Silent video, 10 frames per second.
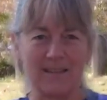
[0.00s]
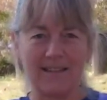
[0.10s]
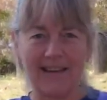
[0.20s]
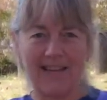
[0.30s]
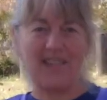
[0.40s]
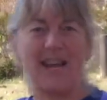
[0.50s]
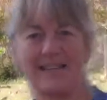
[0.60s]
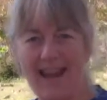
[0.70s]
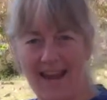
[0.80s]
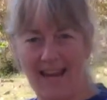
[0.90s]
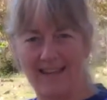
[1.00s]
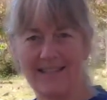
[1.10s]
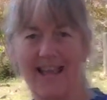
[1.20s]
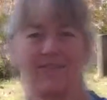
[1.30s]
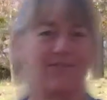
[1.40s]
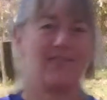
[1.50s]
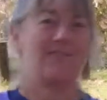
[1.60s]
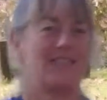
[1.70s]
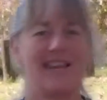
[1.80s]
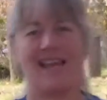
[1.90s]
today, jazz hands, how to run
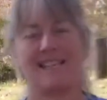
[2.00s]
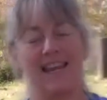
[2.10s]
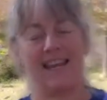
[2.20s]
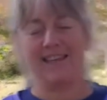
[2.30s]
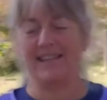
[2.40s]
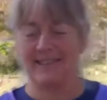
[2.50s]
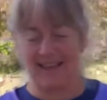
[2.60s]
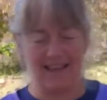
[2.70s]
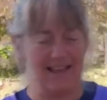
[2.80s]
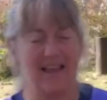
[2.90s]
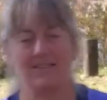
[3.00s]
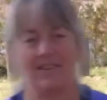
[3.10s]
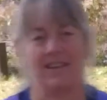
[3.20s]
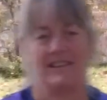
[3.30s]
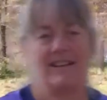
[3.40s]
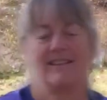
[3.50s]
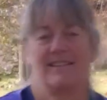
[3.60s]
with jazz hands. Actually, that's not the